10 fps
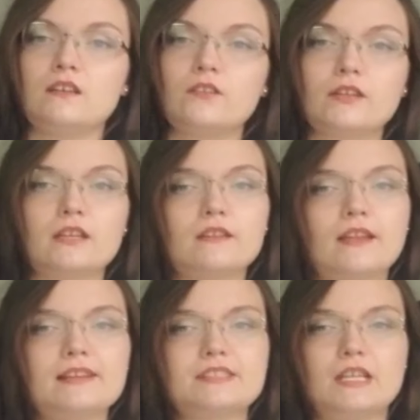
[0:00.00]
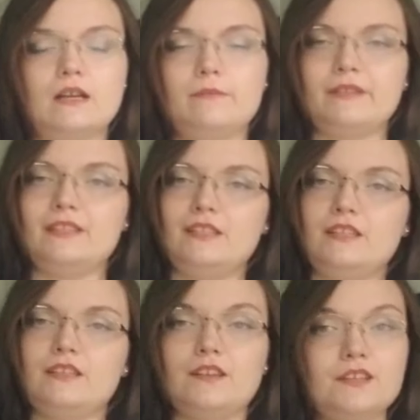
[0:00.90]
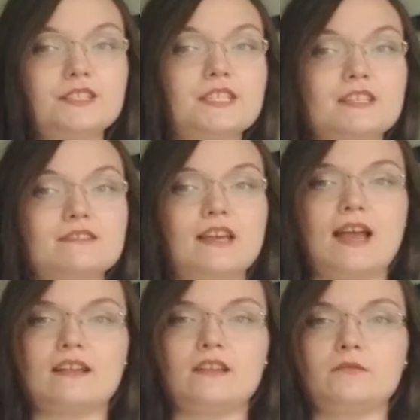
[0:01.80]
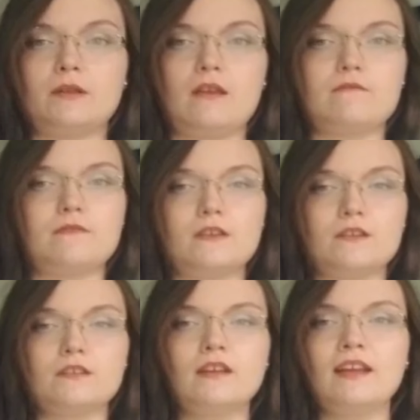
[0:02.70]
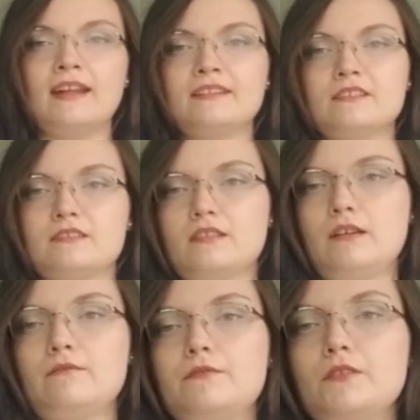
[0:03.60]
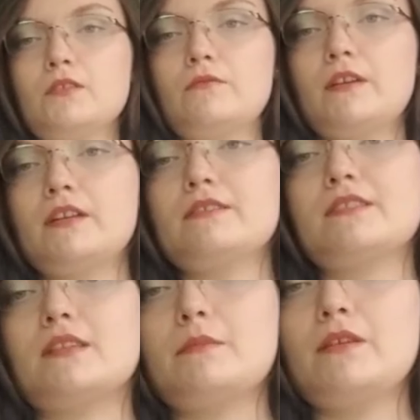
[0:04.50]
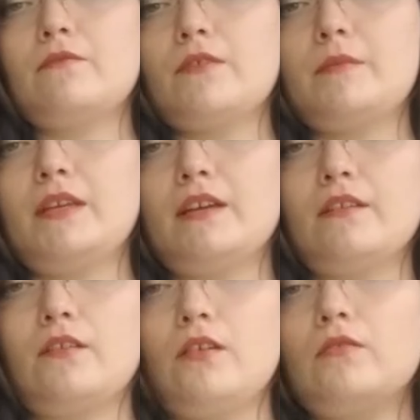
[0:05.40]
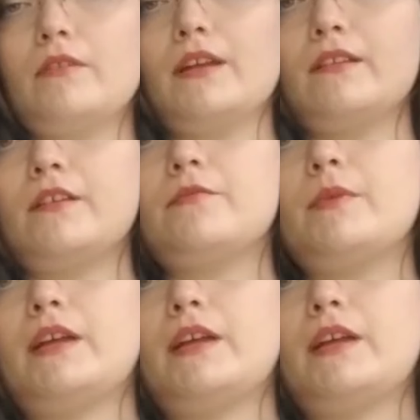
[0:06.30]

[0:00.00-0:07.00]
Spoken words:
Okay, last top, and it is exactly what I feared. It does not feel very slimming for me at all when I lift my